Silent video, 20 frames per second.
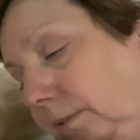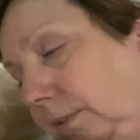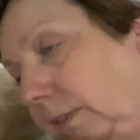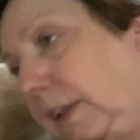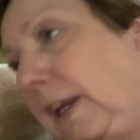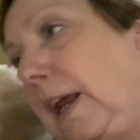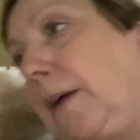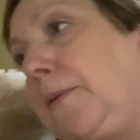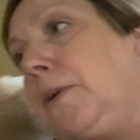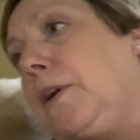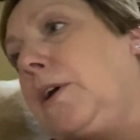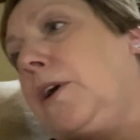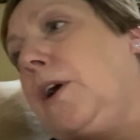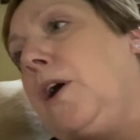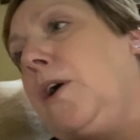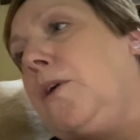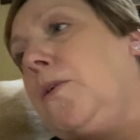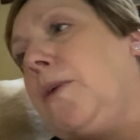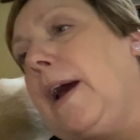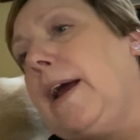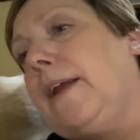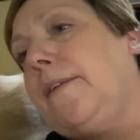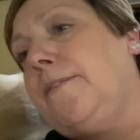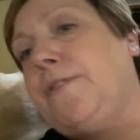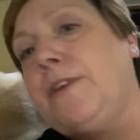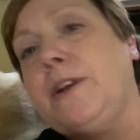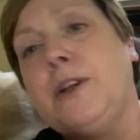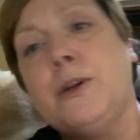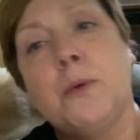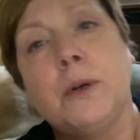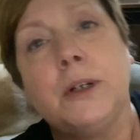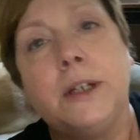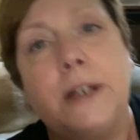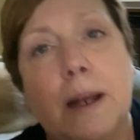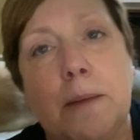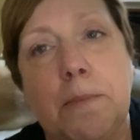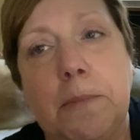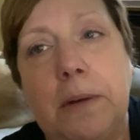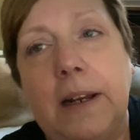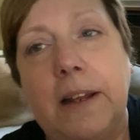Now I'm going to go and finish watching
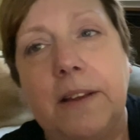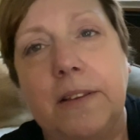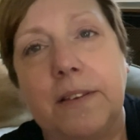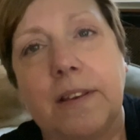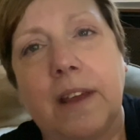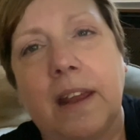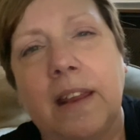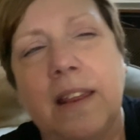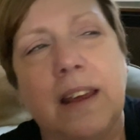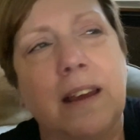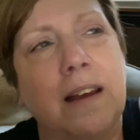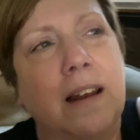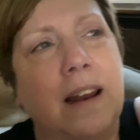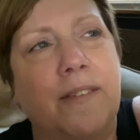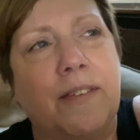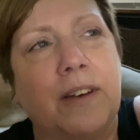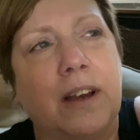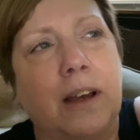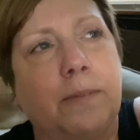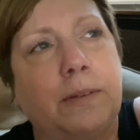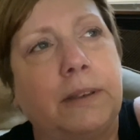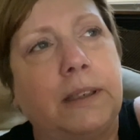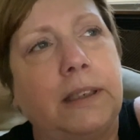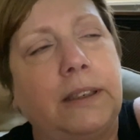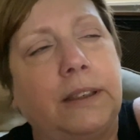Ambulance. I think I'll have a cup of tea